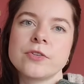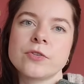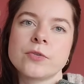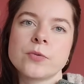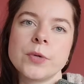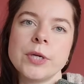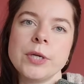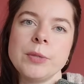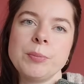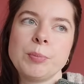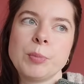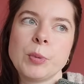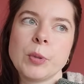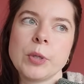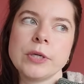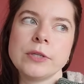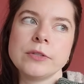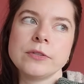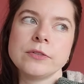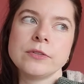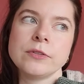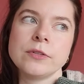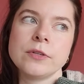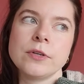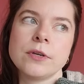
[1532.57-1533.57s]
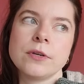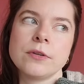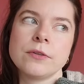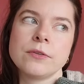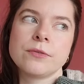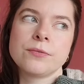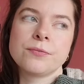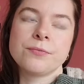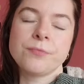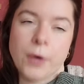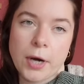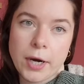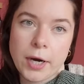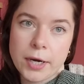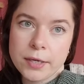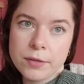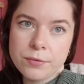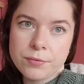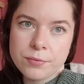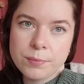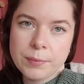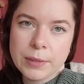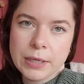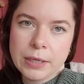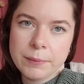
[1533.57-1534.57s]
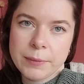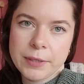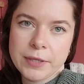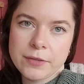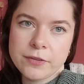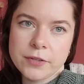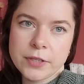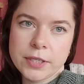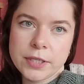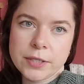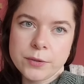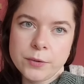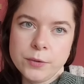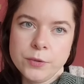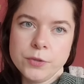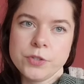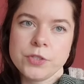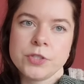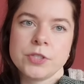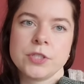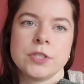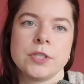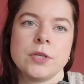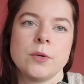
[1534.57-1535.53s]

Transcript: 3.5 millimeter needles.